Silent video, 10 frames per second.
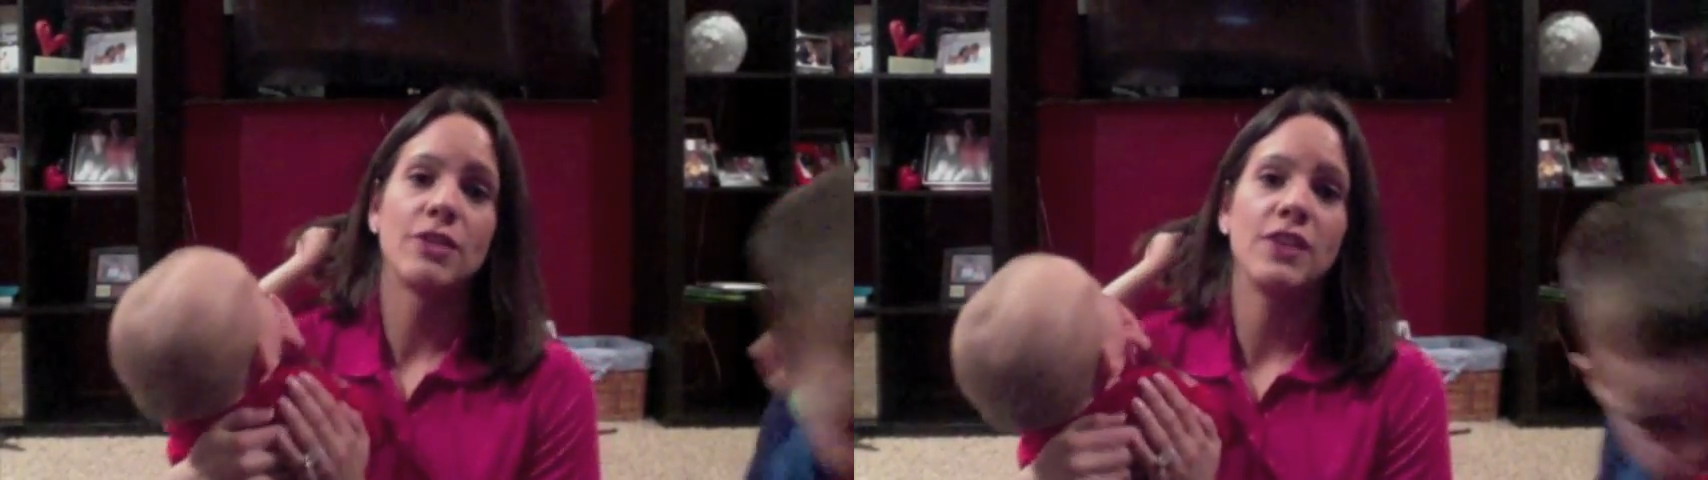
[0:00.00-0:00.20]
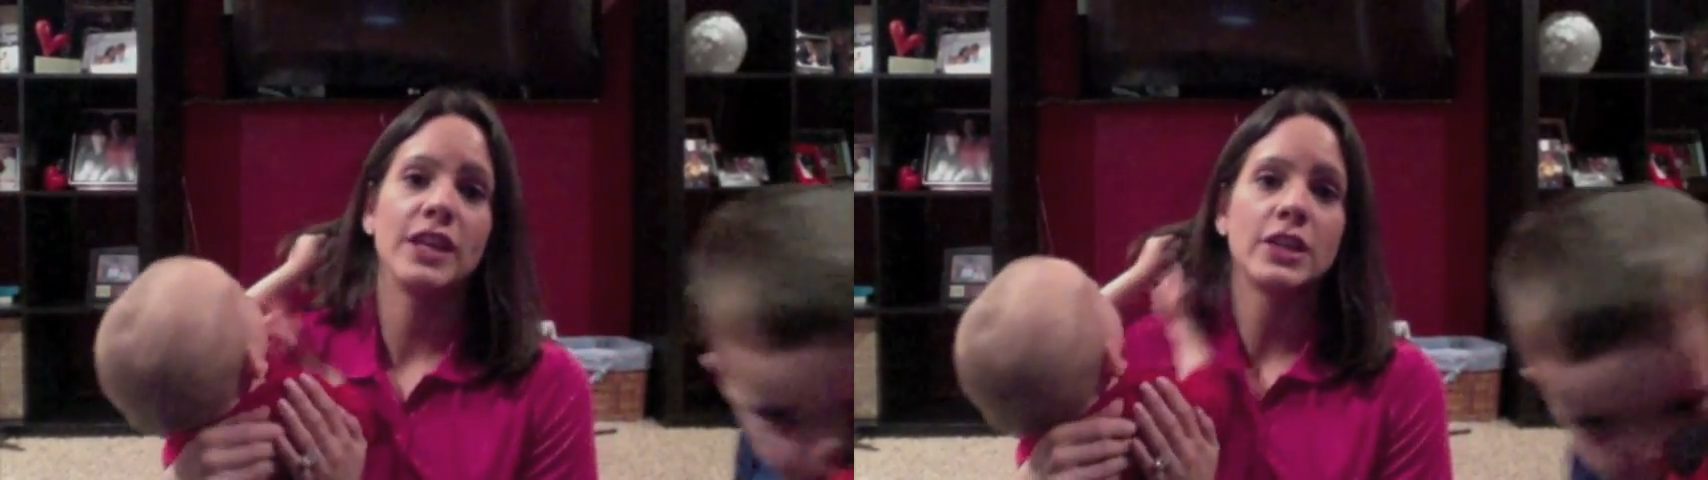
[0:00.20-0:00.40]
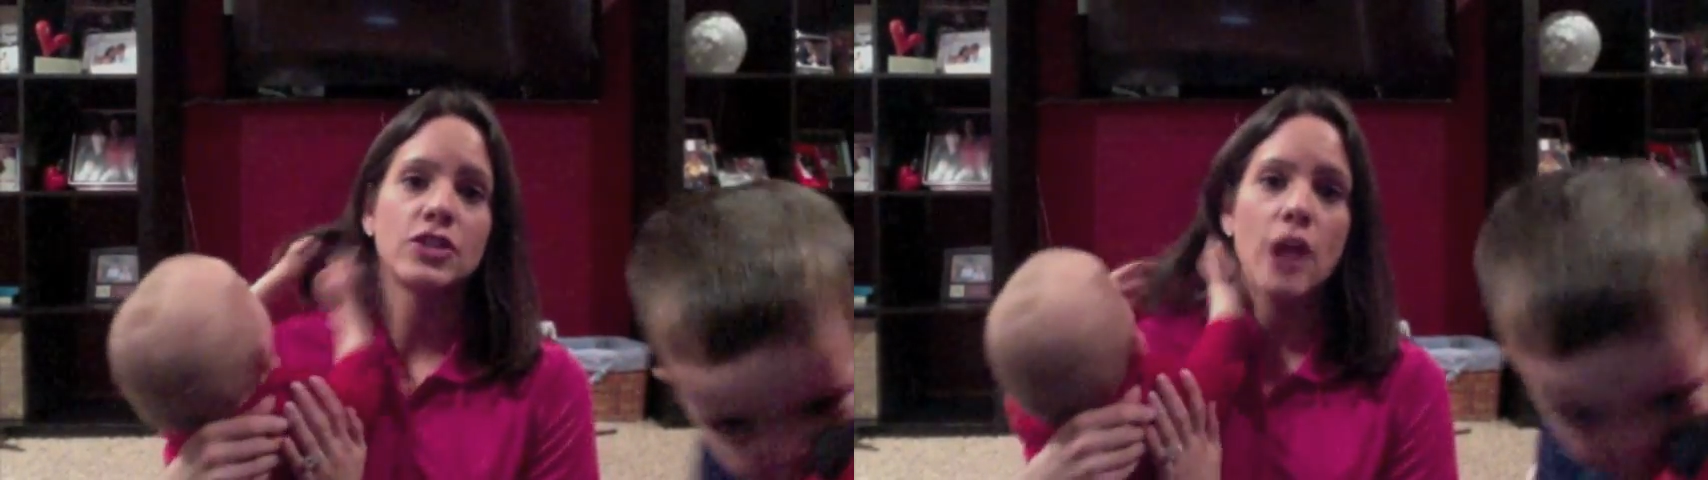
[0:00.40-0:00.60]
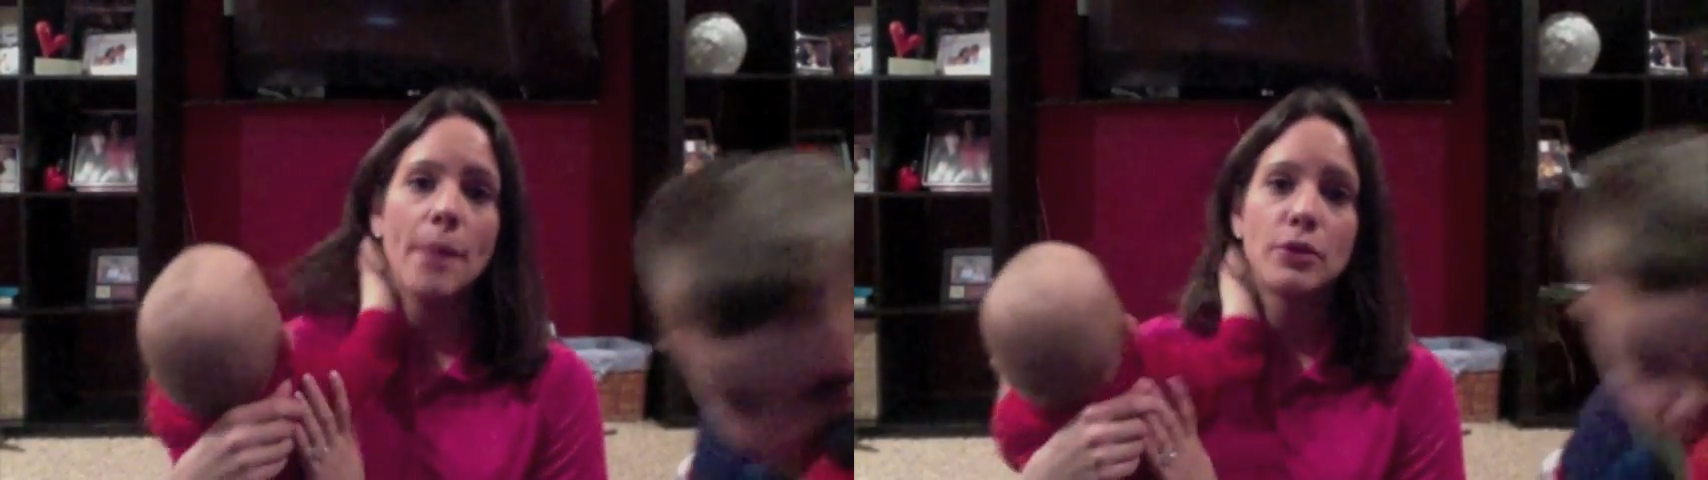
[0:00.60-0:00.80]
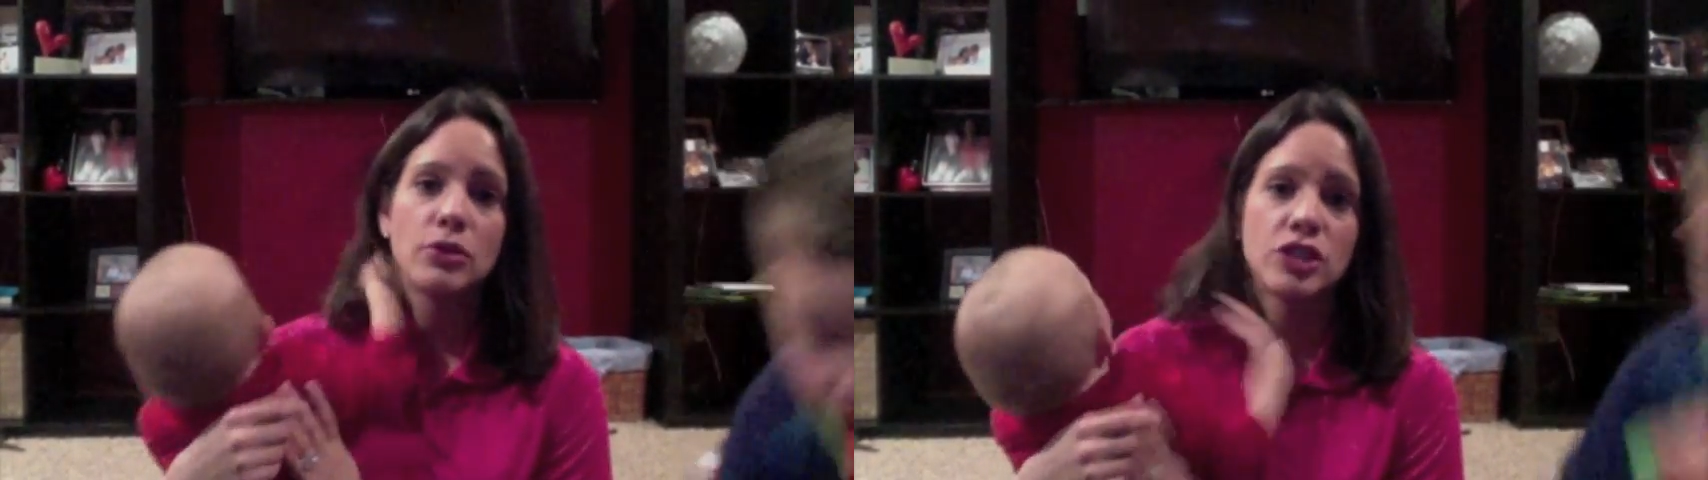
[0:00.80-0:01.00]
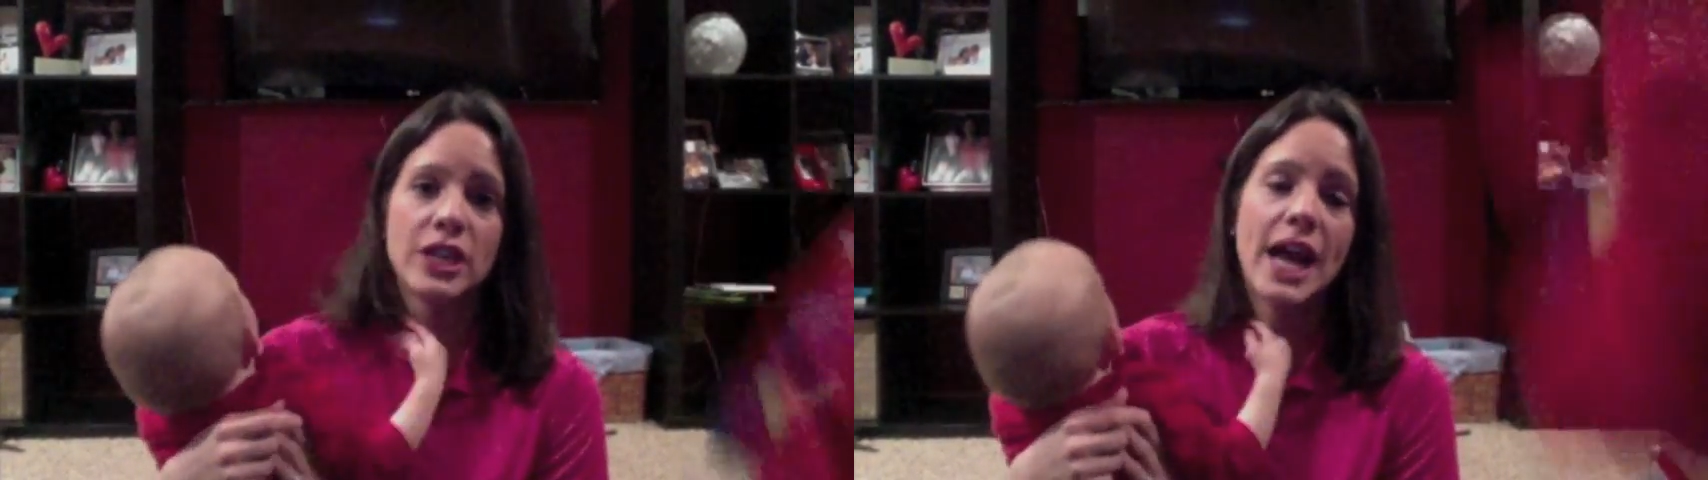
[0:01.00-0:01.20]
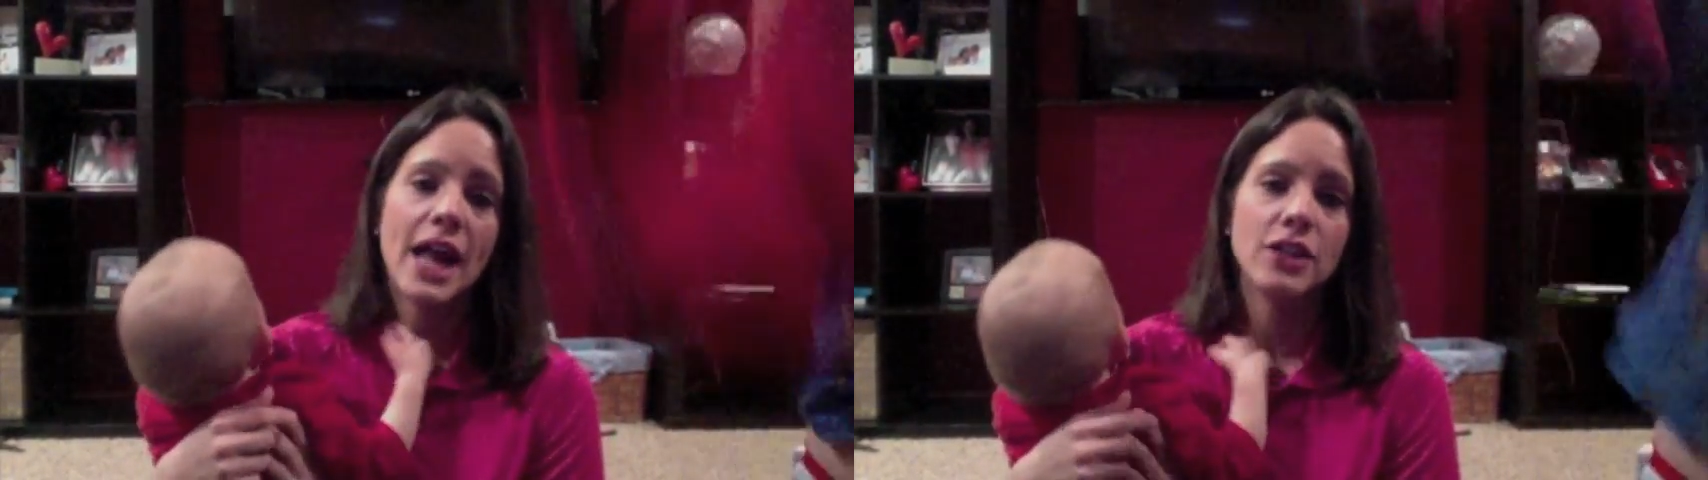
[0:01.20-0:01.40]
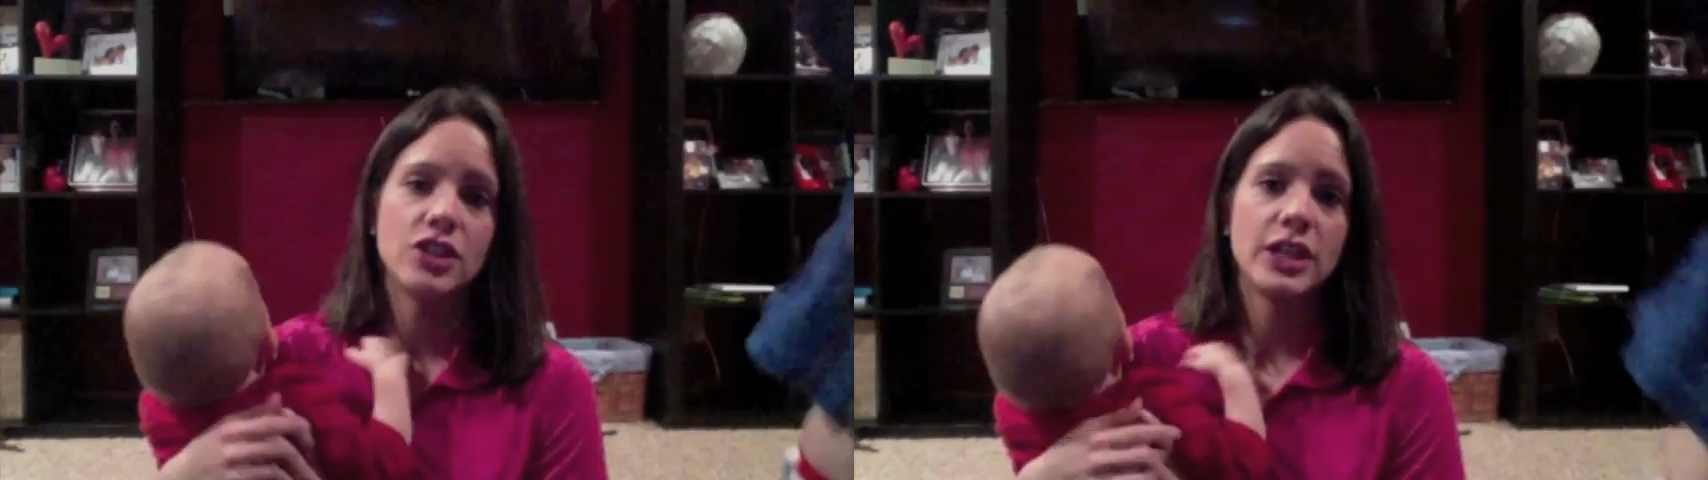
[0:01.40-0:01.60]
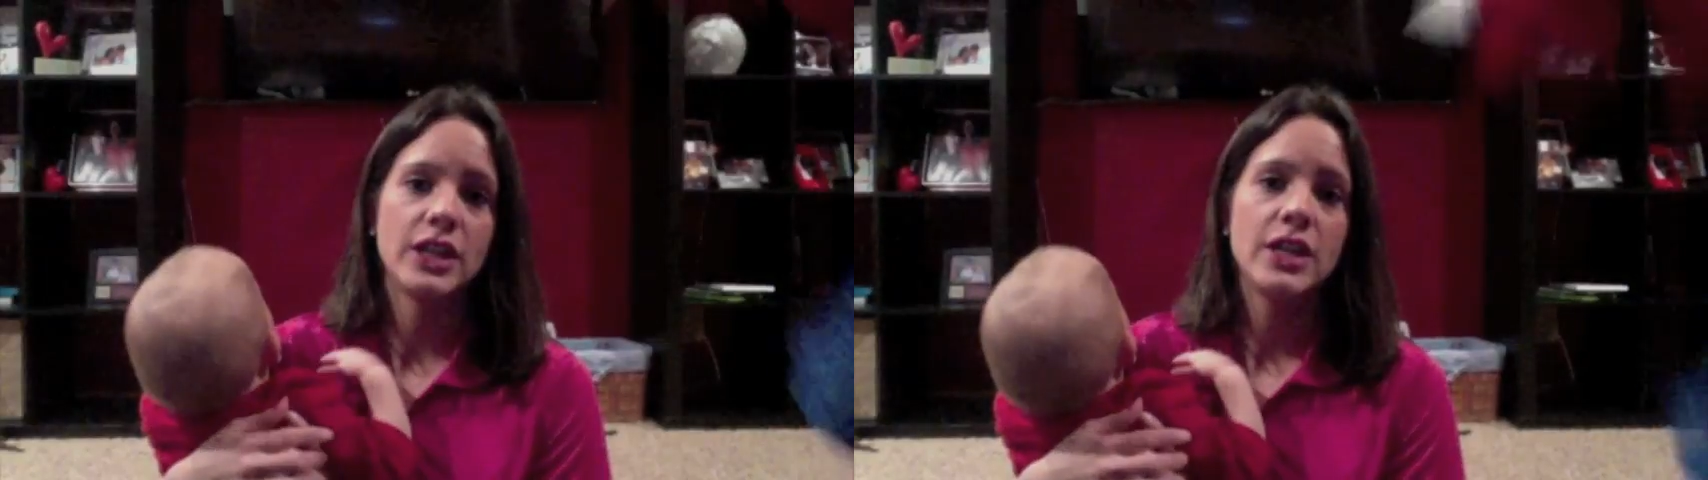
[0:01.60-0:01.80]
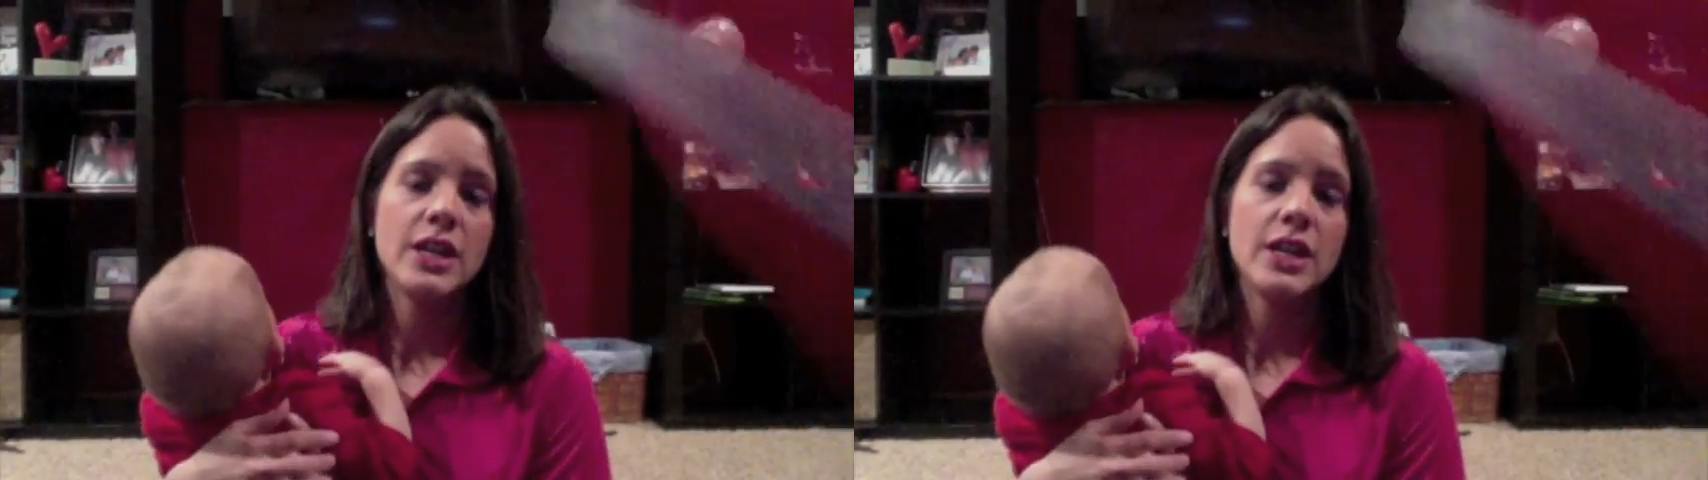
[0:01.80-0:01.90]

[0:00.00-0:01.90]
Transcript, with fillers: vegan tropical Shakeology.